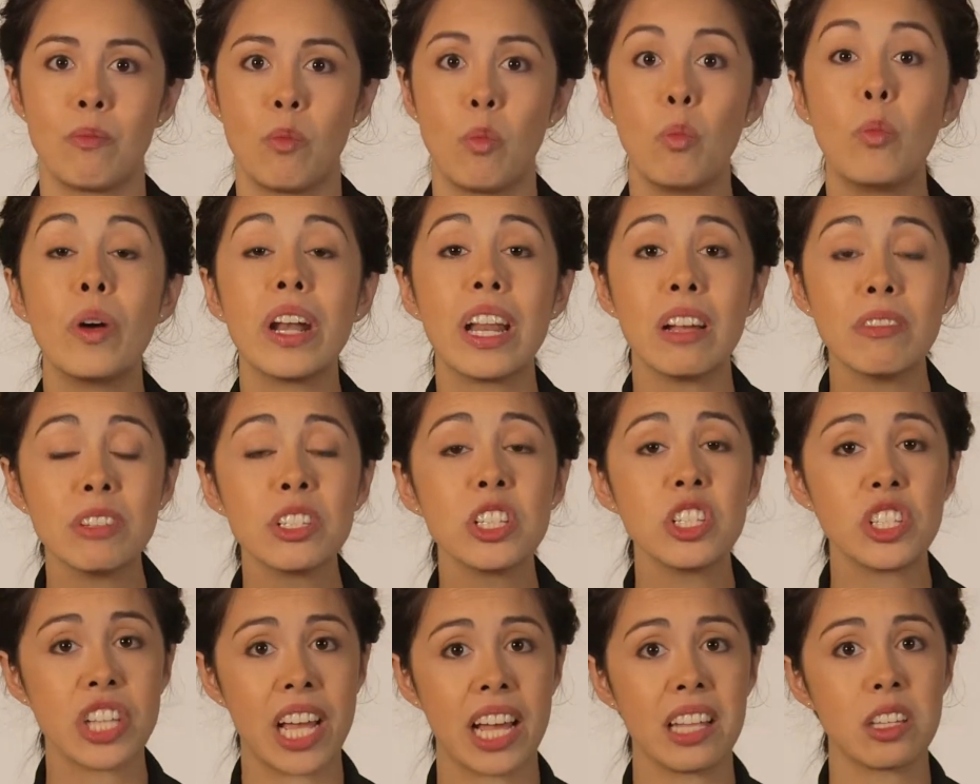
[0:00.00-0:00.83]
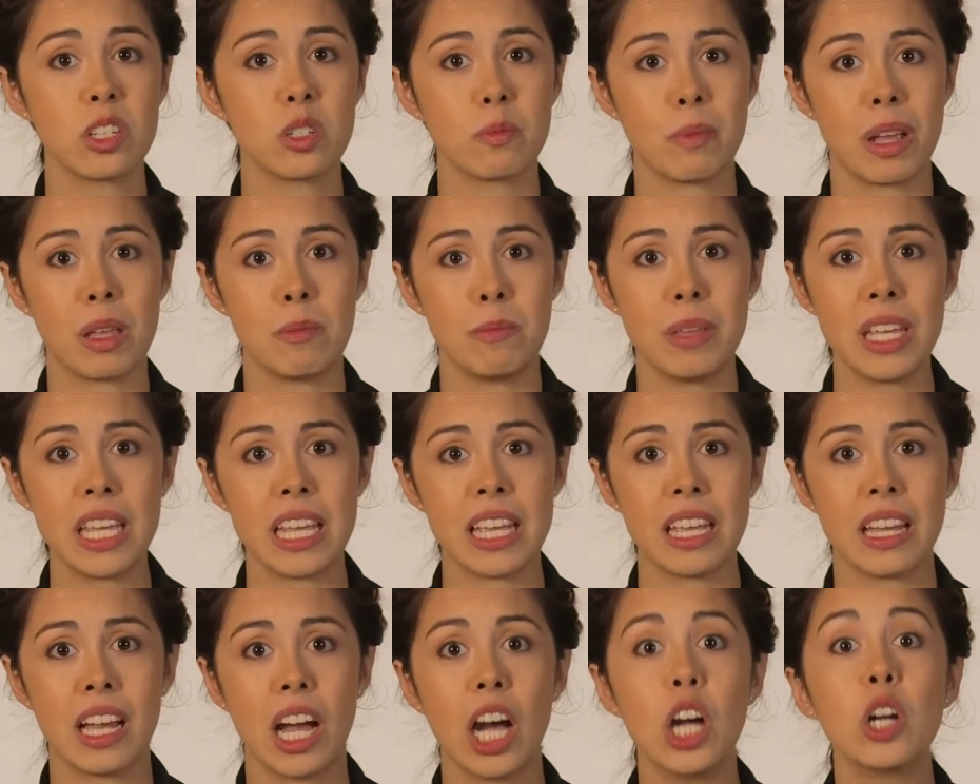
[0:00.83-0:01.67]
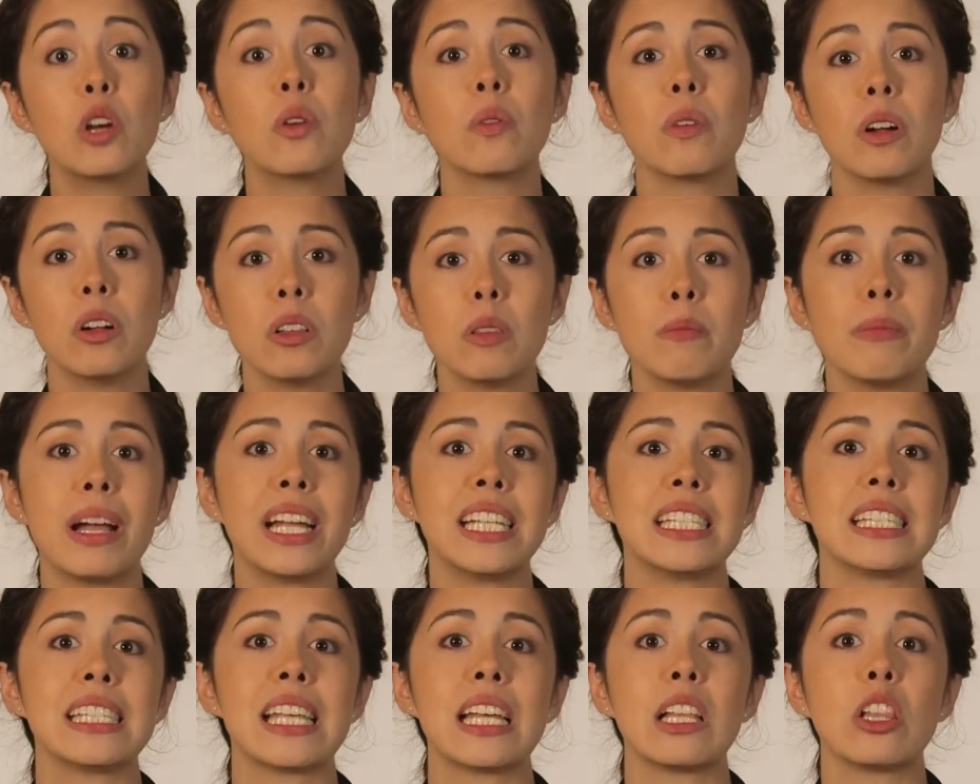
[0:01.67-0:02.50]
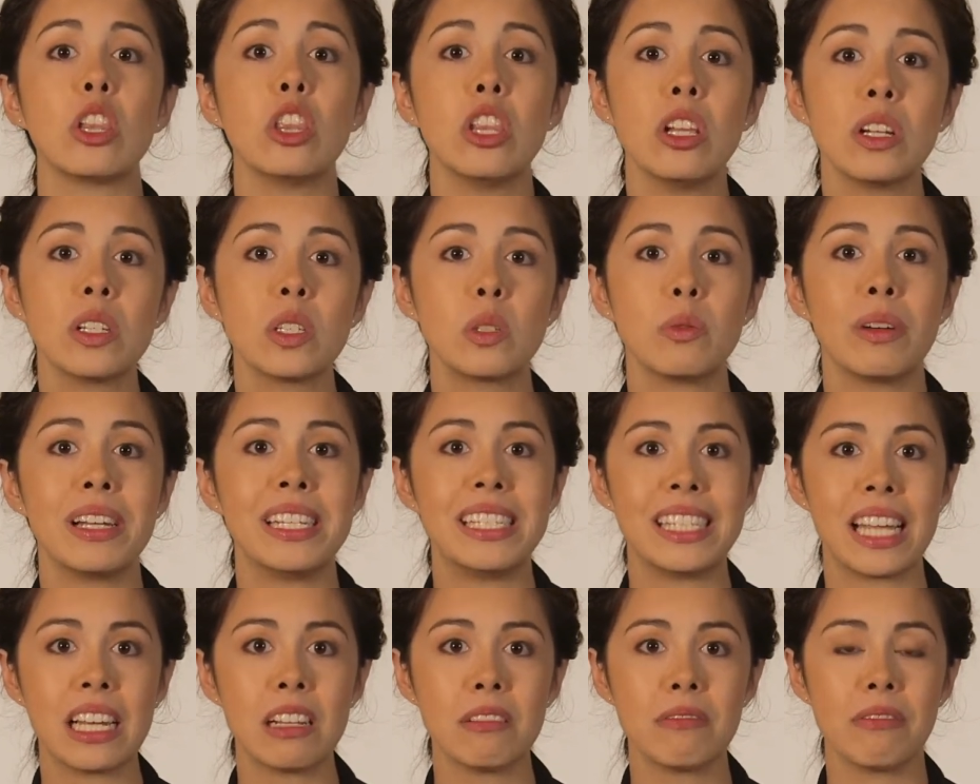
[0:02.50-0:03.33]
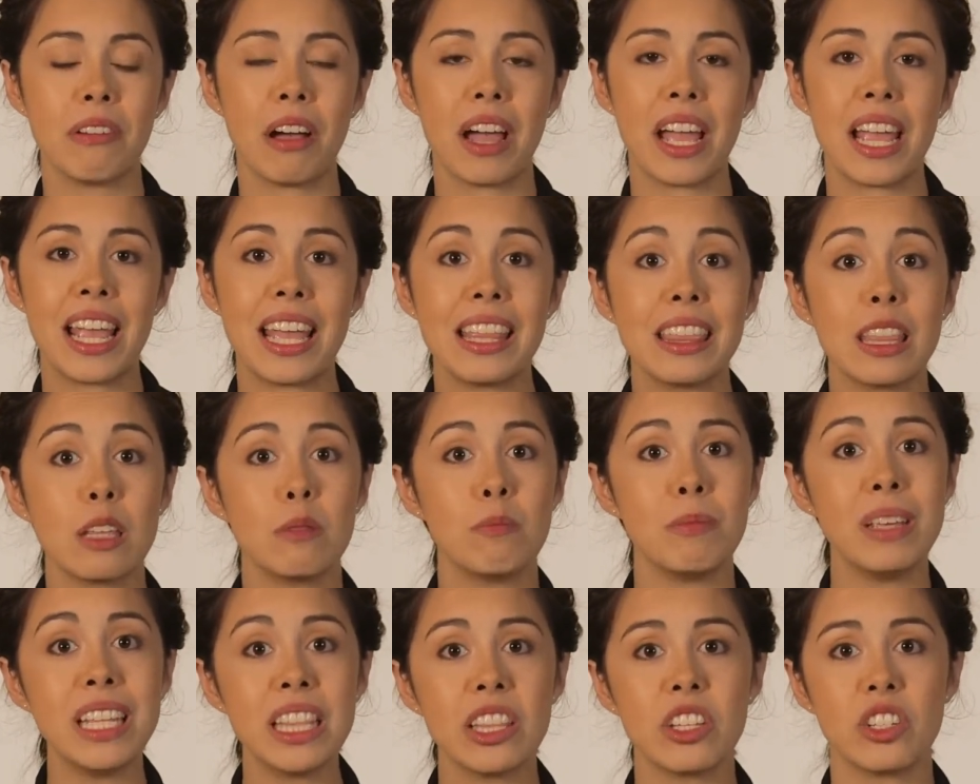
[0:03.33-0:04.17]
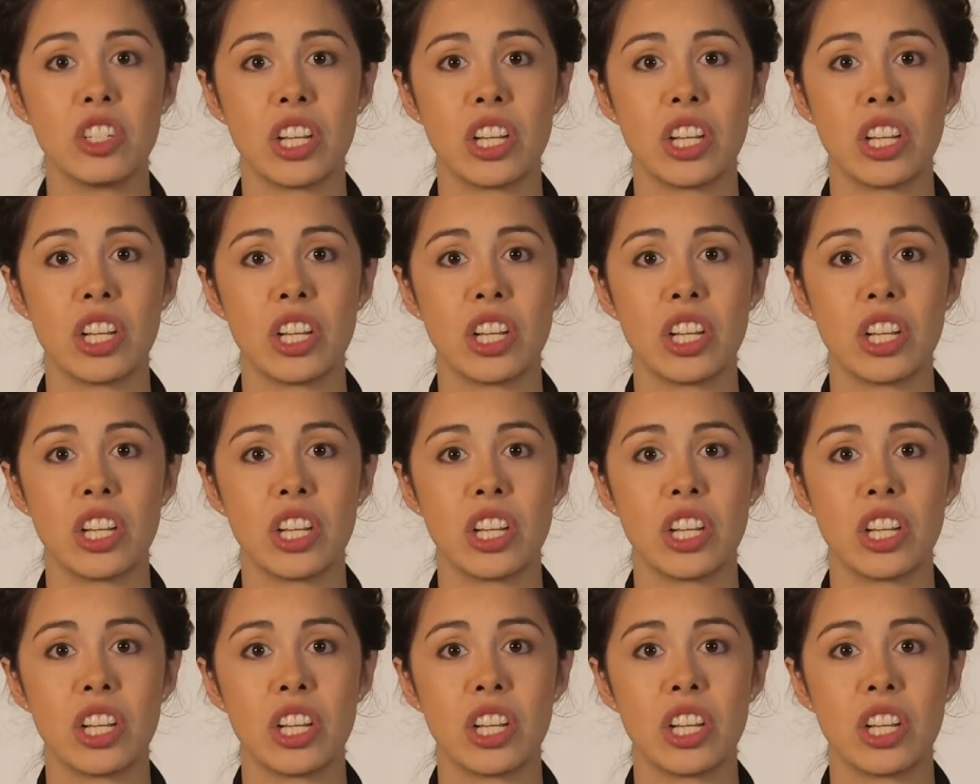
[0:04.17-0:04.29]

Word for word: Whatever the challenge might be, a growth mindset looks to identify and then meet the